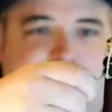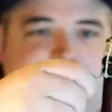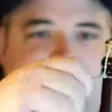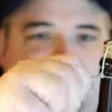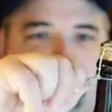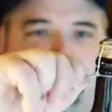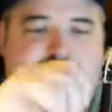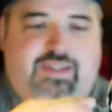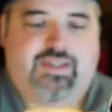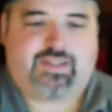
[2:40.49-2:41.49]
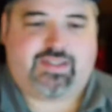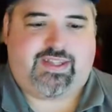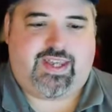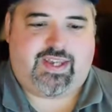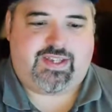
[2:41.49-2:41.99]
on the the the, uh, the
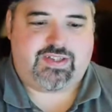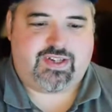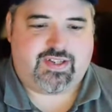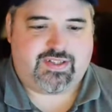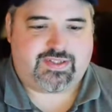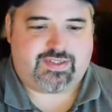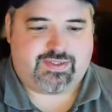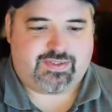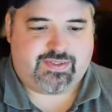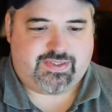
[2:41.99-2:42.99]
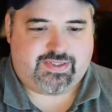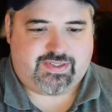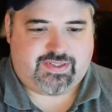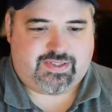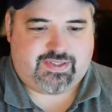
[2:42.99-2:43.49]
cage. So,
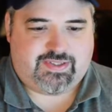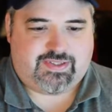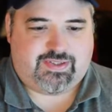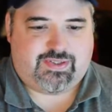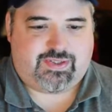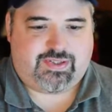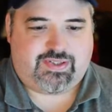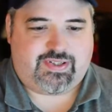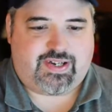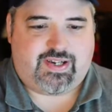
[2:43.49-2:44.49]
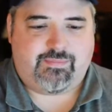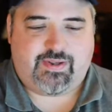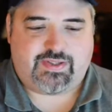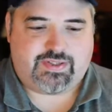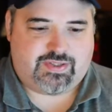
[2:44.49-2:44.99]
oh, I'm
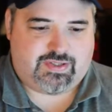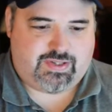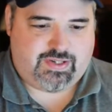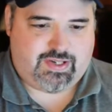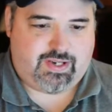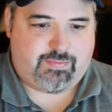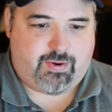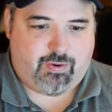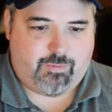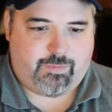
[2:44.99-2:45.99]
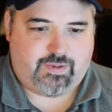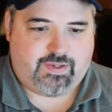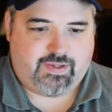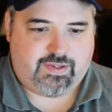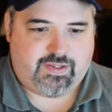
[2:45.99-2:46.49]
not sure. I'm
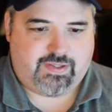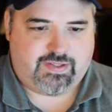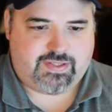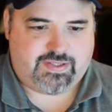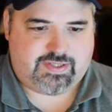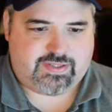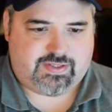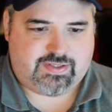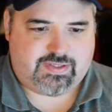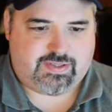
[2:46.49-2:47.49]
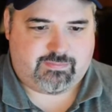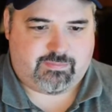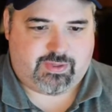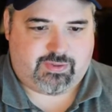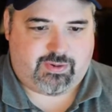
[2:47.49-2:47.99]
hoping this doesn't
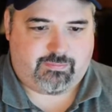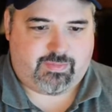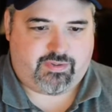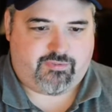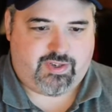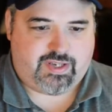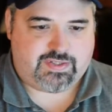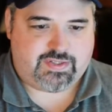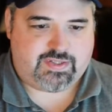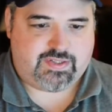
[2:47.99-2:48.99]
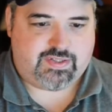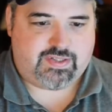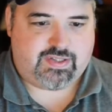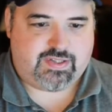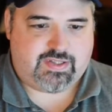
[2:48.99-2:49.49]
blow up in my face.
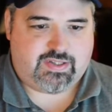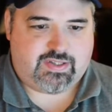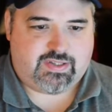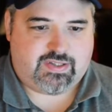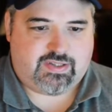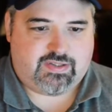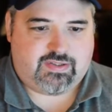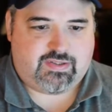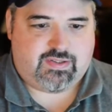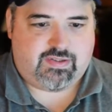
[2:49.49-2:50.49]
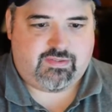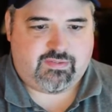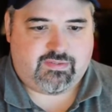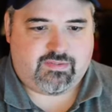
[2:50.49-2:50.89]
No,